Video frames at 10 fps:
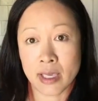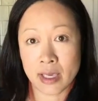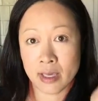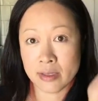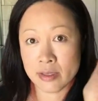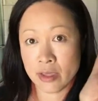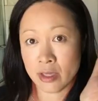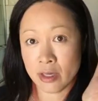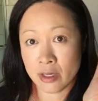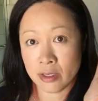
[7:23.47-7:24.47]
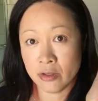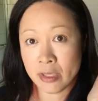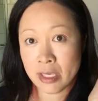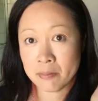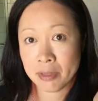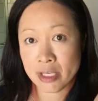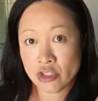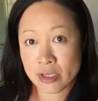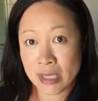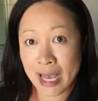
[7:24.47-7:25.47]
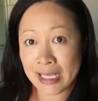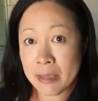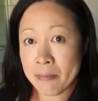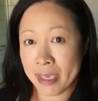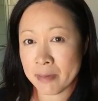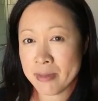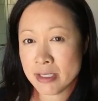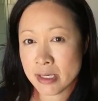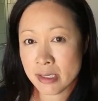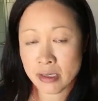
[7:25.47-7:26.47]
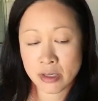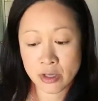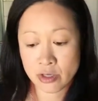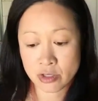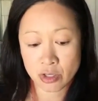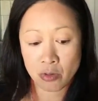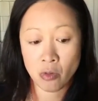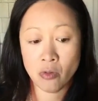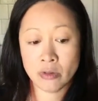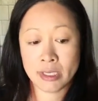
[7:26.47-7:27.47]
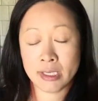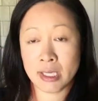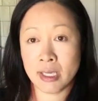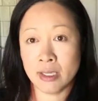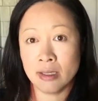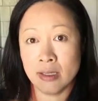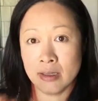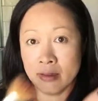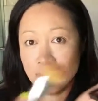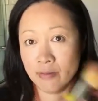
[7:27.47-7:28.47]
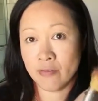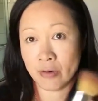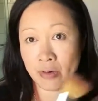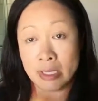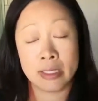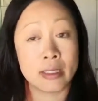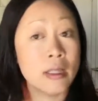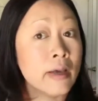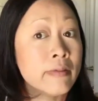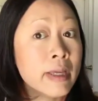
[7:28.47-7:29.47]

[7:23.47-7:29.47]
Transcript: And the Younique blush is highly pigmented, so you only need very little of